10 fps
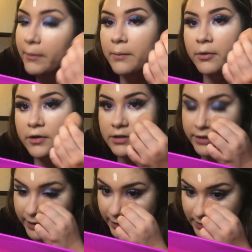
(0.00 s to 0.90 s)
books,
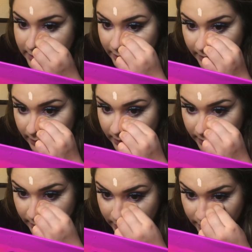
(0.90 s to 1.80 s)
like I said,
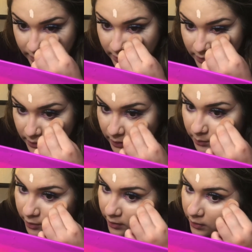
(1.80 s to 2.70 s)
and I
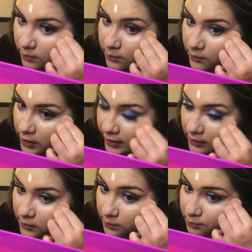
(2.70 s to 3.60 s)
bought a heck
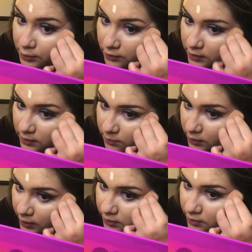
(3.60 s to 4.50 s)
of beauty
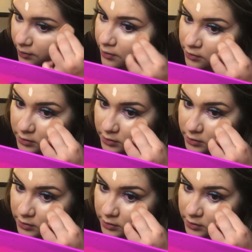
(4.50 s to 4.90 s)
blenders.